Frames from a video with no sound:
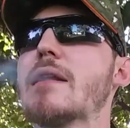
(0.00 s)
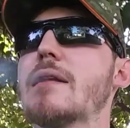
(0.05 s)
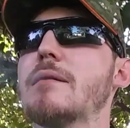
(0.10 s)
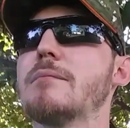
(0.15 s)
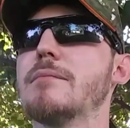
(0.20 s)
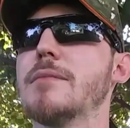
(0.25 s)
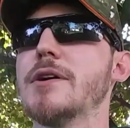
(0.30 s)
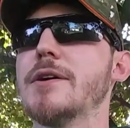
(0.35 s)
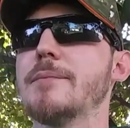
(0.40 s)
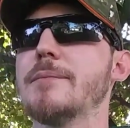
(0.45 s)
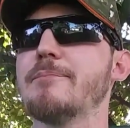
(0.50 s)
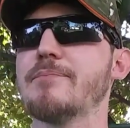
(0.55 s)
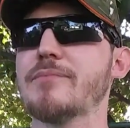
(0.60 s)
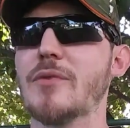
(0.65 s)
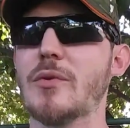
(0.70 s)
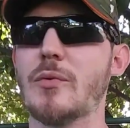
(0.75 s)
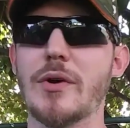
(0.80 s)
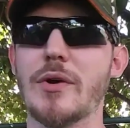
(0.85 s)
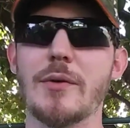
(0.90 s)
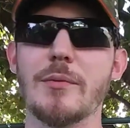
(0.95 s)
But
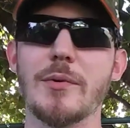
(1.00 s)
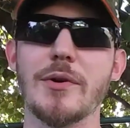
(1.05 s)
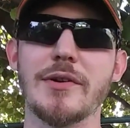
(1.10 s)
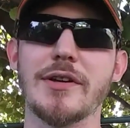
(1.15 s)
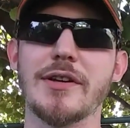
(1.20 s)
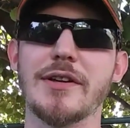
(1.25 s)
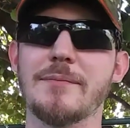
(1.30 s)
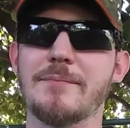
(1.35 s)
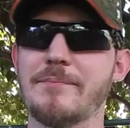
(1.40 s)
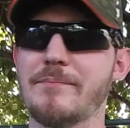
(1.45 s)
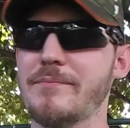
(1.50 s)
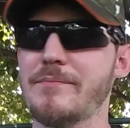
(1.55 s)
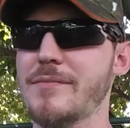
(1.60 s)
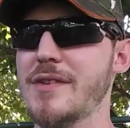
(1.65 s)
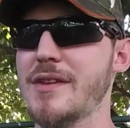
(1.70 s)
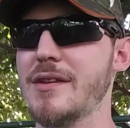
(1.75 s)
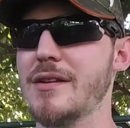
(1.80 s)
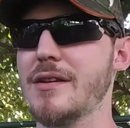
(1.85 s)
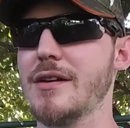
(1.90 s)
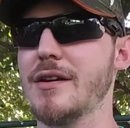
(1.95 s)
what I really
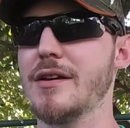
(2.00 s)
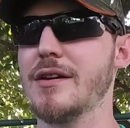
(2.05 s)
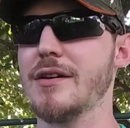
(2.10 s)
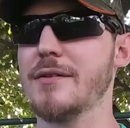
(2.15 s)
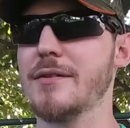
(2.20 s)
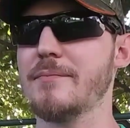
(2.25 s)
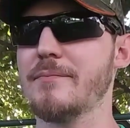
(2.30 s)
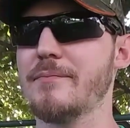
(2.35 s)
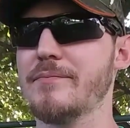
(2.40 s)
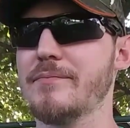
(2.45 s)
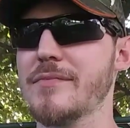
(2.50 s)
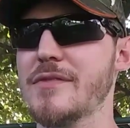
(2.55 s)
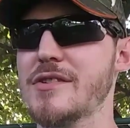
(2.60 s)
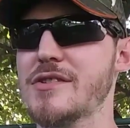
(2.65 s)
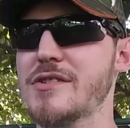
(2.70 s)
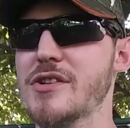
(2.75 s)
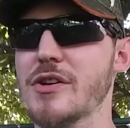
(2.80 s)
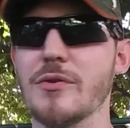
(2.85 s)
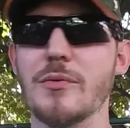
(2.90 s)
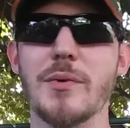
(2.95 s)

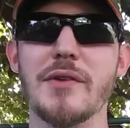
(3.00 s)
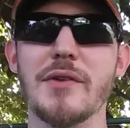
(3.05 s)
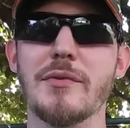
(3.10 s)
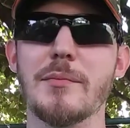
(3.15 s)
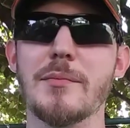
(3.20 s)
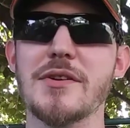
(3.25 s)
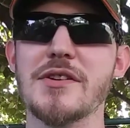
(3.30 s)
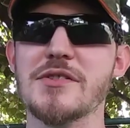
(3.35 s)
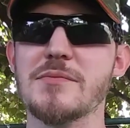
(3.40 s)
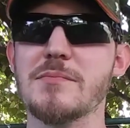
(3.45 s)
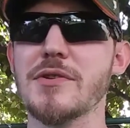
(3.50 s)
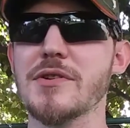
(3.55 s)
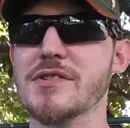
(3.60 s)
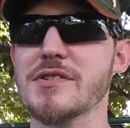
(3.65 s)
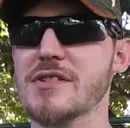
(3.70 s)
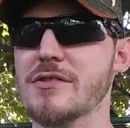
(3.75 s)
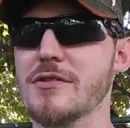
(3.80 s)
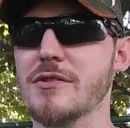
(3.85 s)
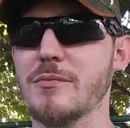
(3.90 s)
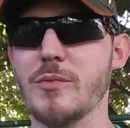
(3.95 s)
took away from his books,
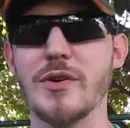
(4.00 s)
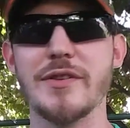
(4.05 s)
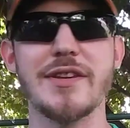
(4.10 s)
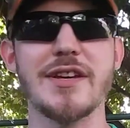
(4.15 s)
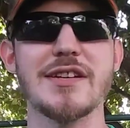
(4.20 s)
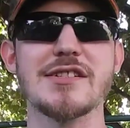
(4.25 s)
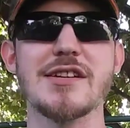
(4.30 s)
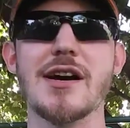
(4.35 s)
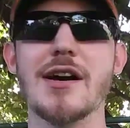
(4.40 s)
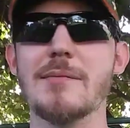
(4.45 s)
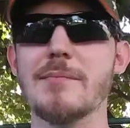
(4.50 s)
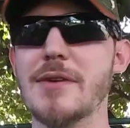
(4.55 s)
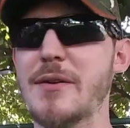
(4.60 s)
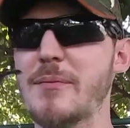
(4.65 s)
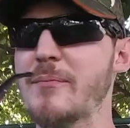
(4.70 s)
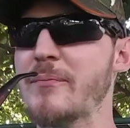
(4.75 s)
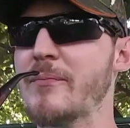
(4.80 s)
or what they taught me,